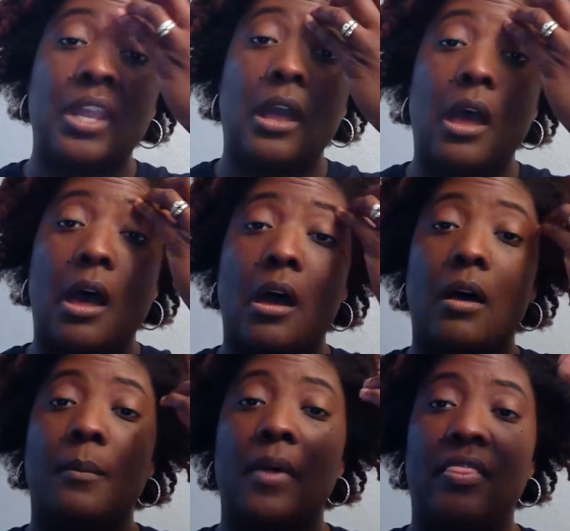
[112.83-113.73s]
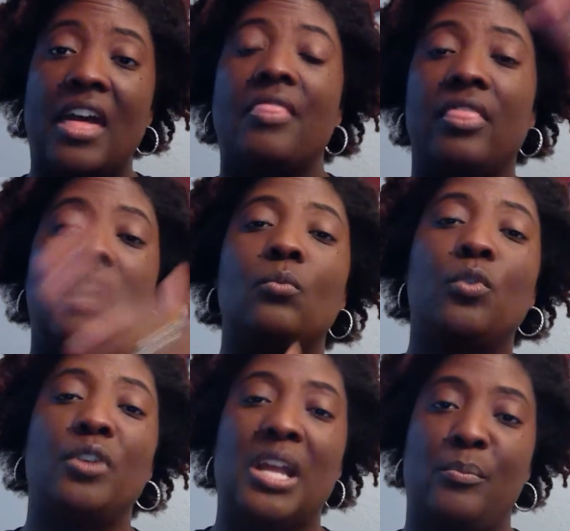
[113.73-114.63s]
That then
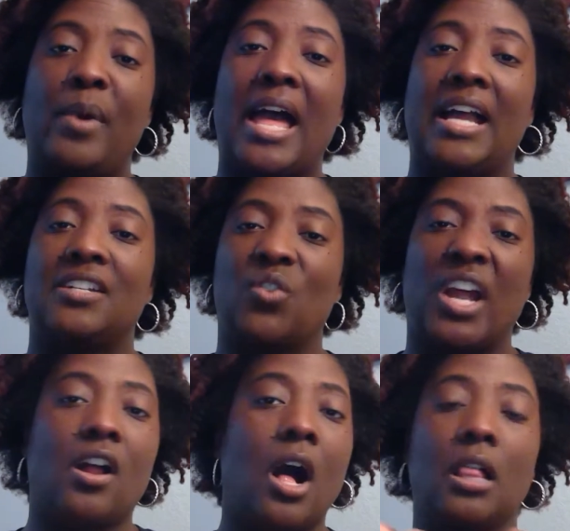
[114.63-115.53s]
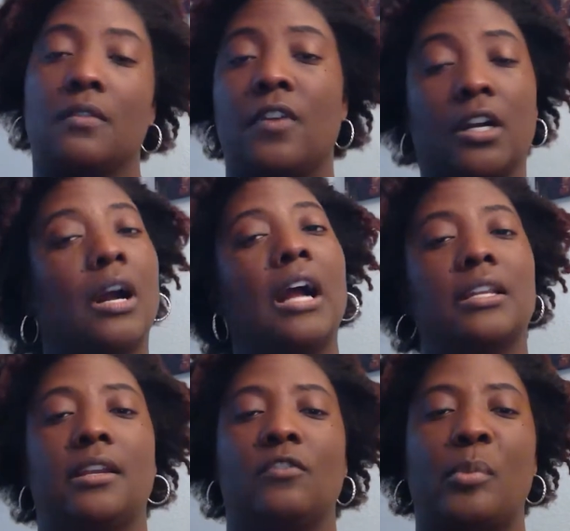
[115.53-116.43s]
will impact, right, all of our
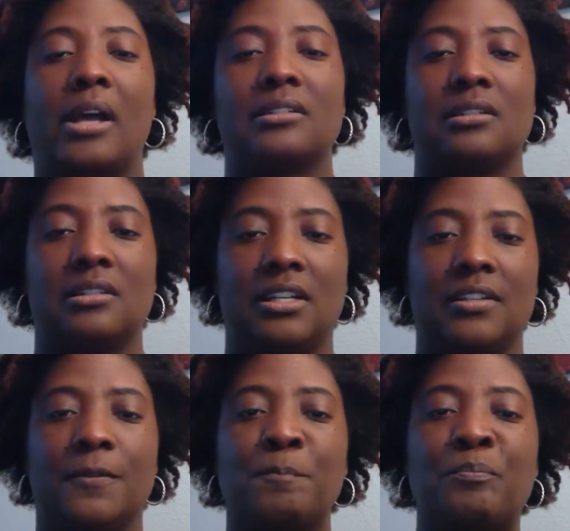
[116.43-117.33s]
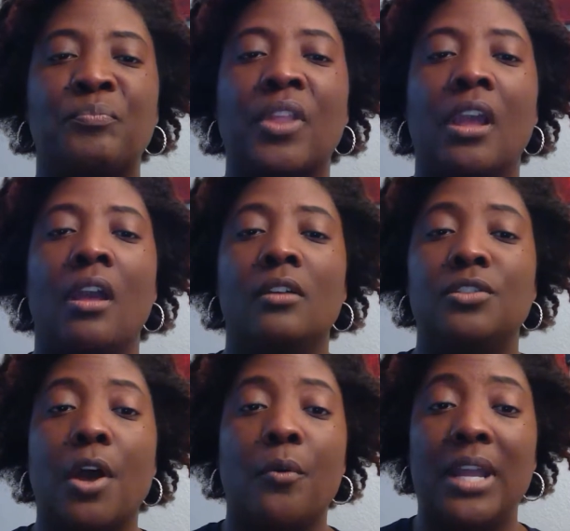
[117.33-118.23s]
cognitive processes.
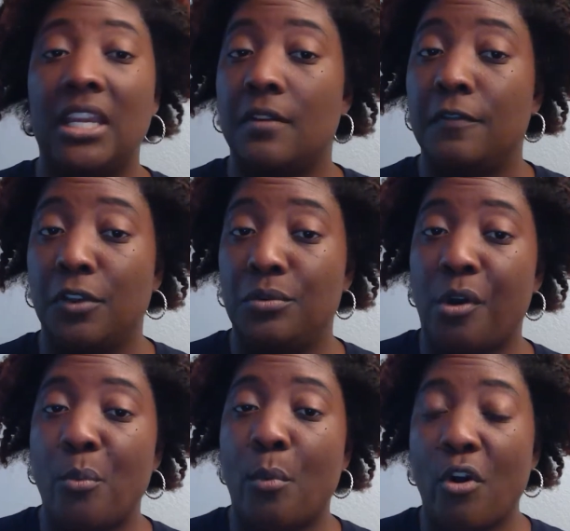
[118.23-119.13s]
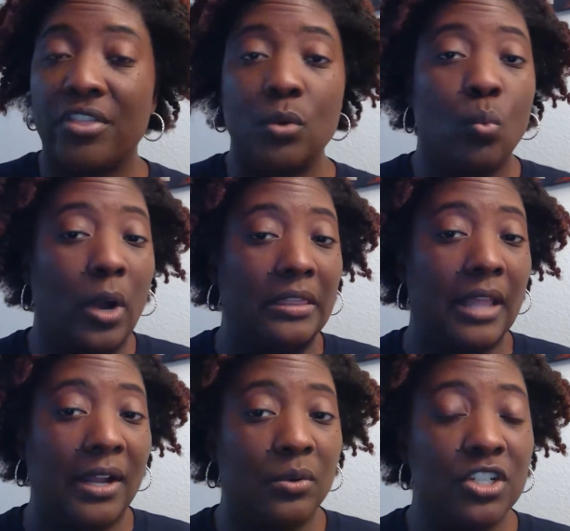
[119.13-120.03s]
So, any of you know more than one
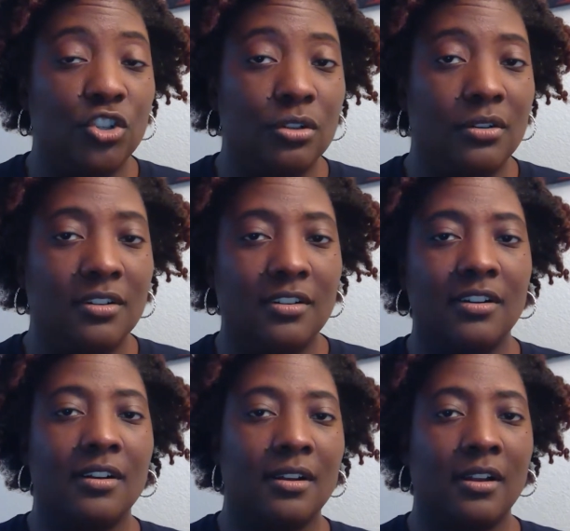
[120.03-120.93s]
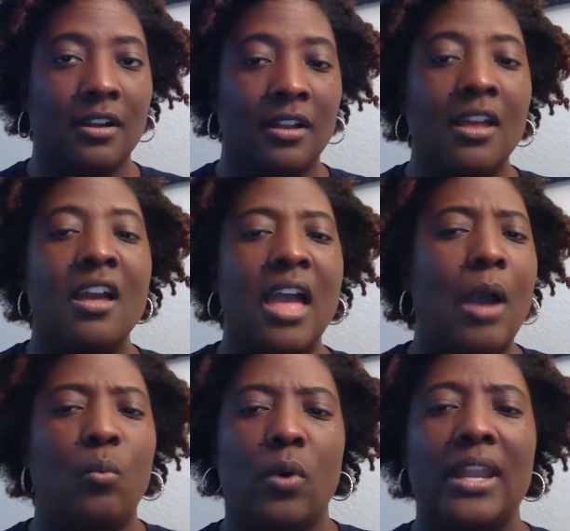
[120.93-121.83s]
language?
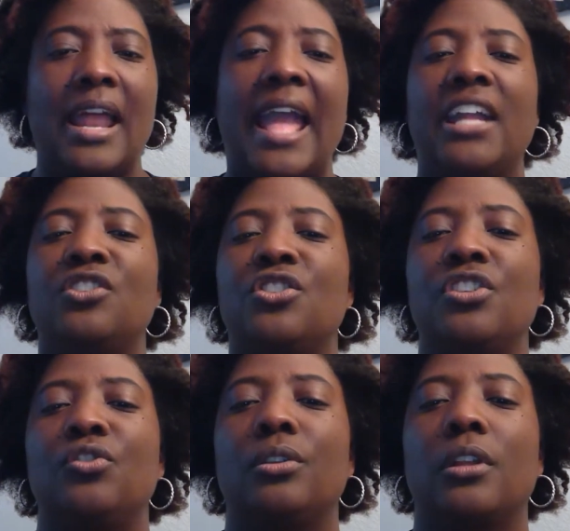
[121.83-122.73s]
At what age did you